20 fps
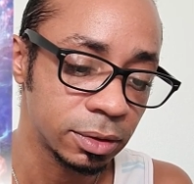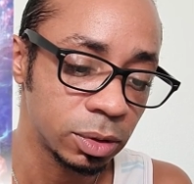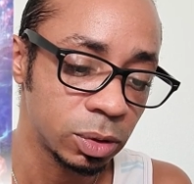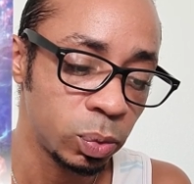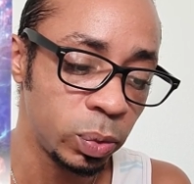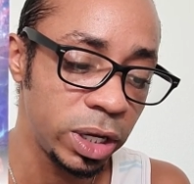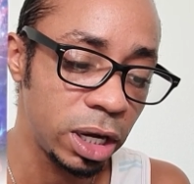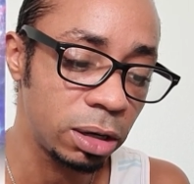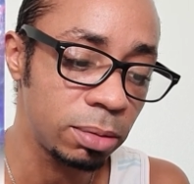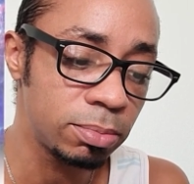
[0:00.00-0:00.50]

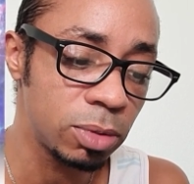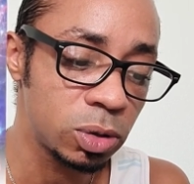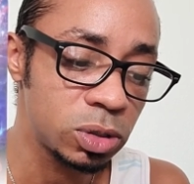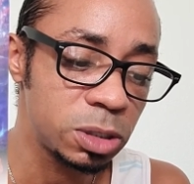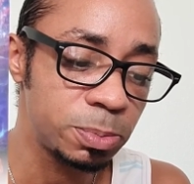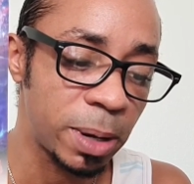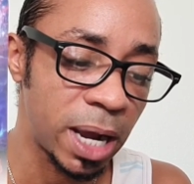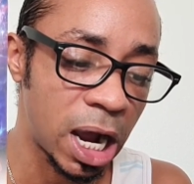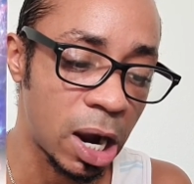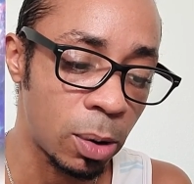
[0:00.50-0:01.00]
We are most
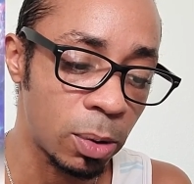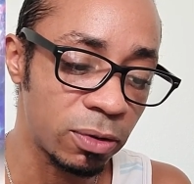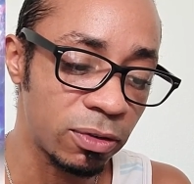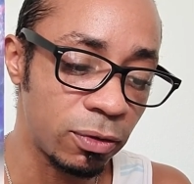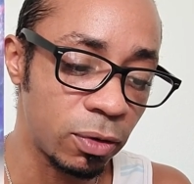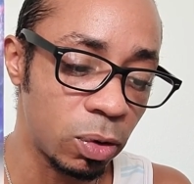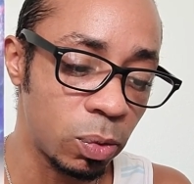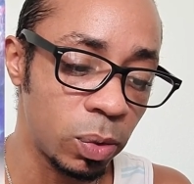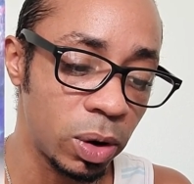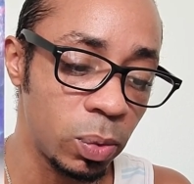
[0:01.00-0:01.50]

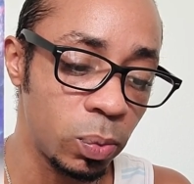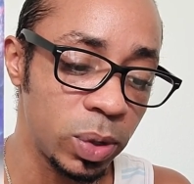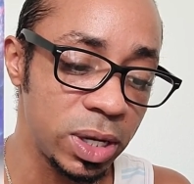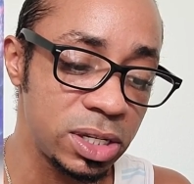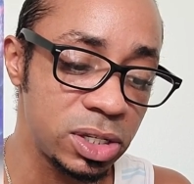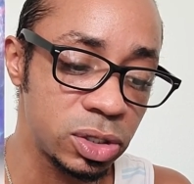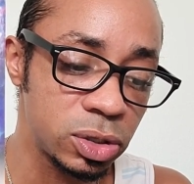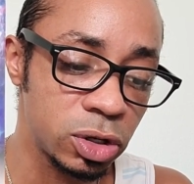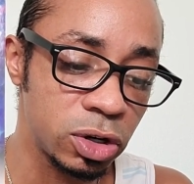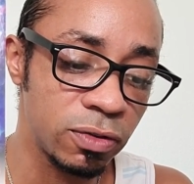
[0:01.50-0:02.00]
powerful when we
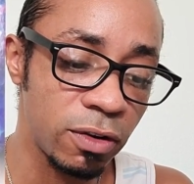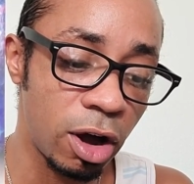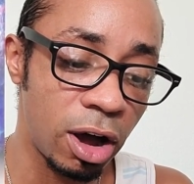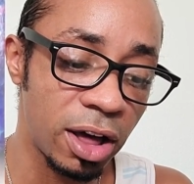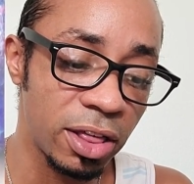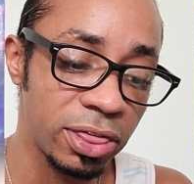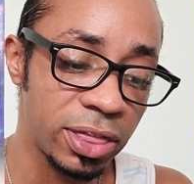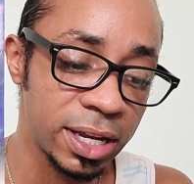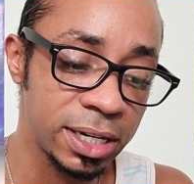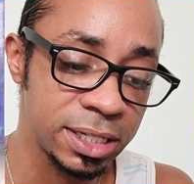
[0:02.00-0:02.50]
serve
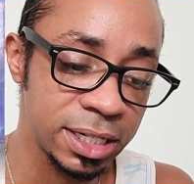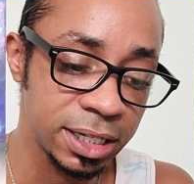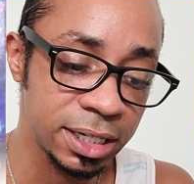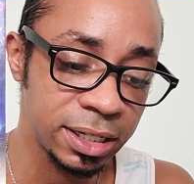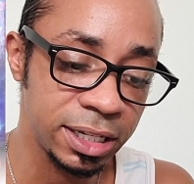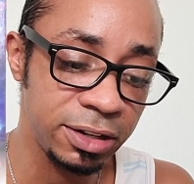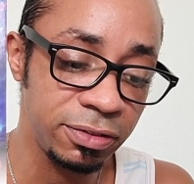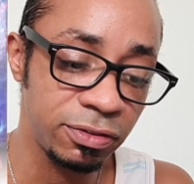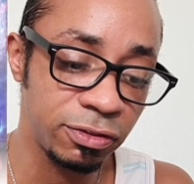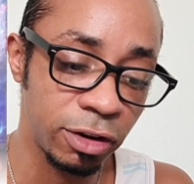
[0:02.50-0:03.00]

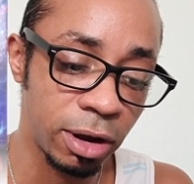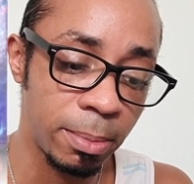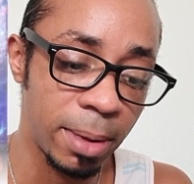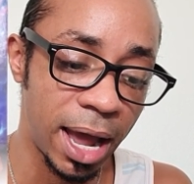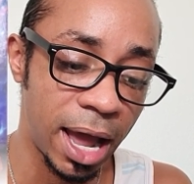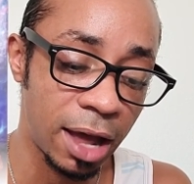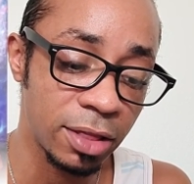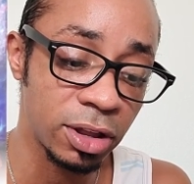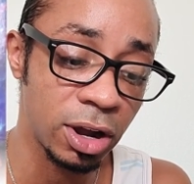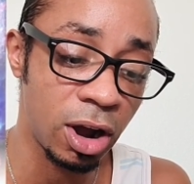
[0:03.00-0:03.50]
authentically from
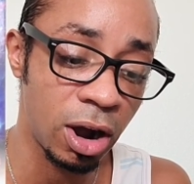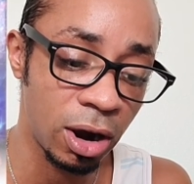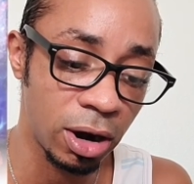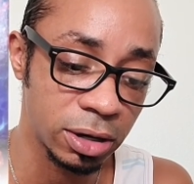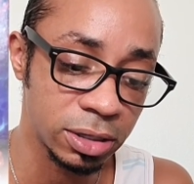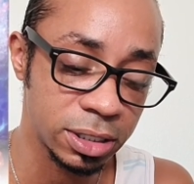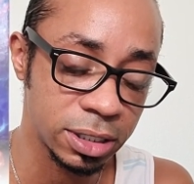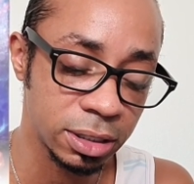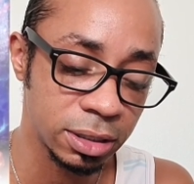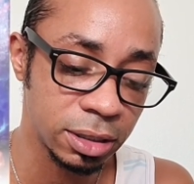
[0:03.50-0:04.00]
the
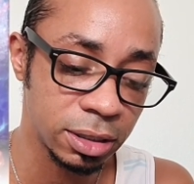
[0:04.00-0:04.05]
heart.